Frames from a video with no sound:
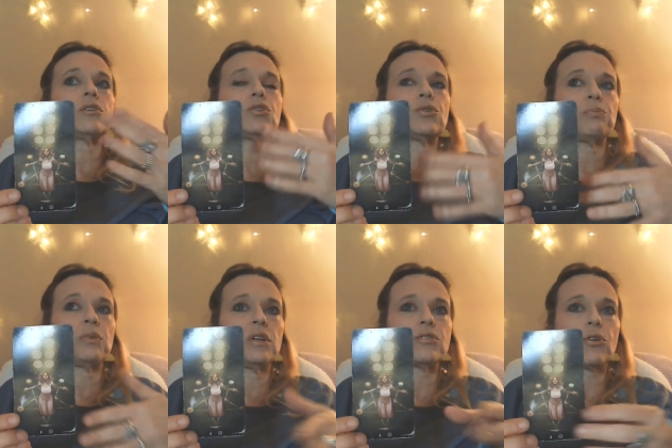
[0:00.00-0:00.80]
to
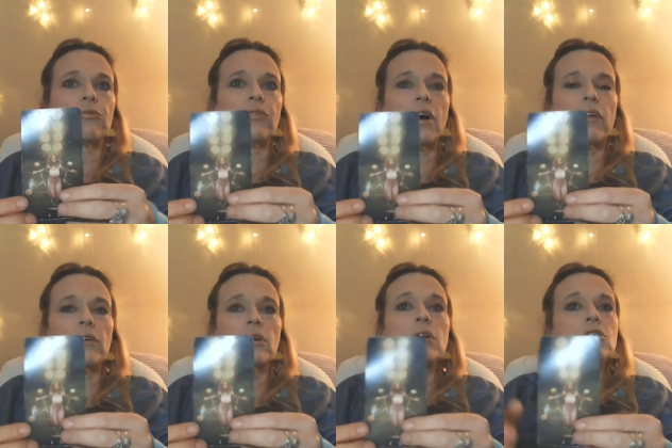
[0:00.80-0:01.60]
please her father.
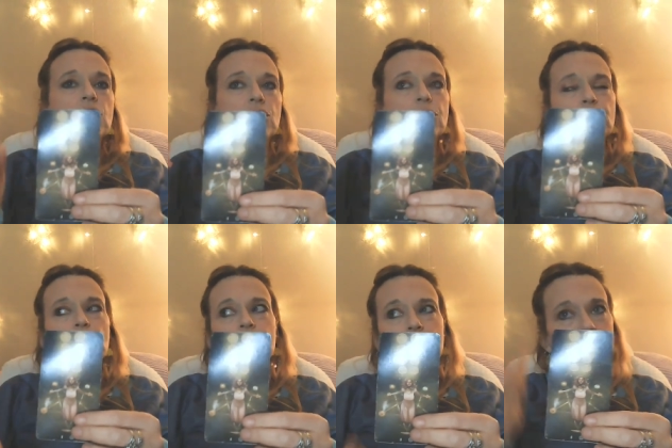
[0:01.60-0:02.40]
She just
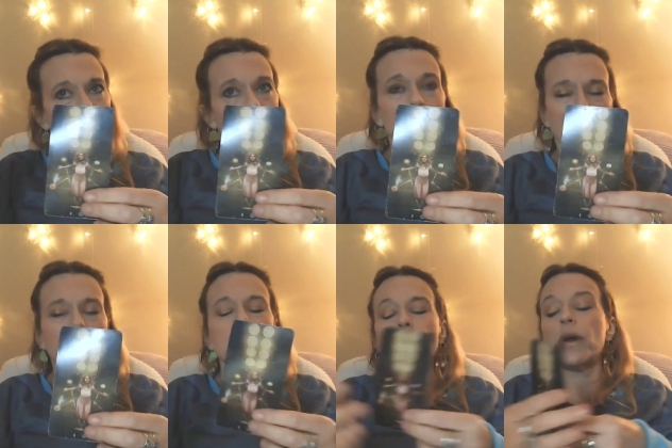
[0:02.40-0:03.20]
recently
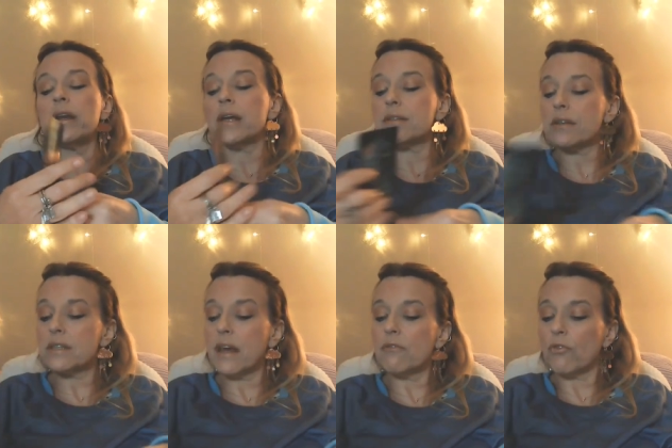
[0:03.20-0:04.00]
graduated, as I
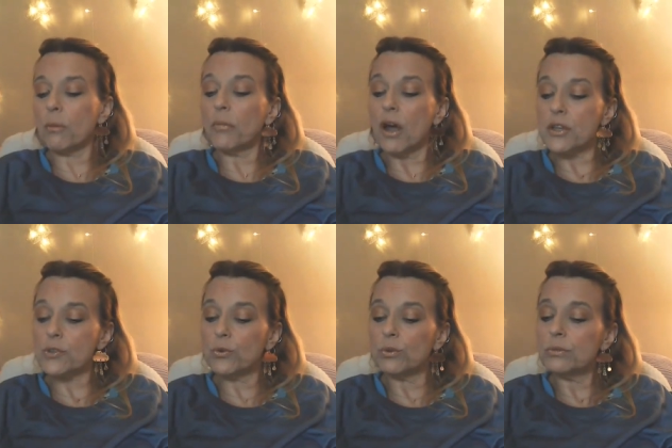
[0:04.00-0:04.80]
said, from law school,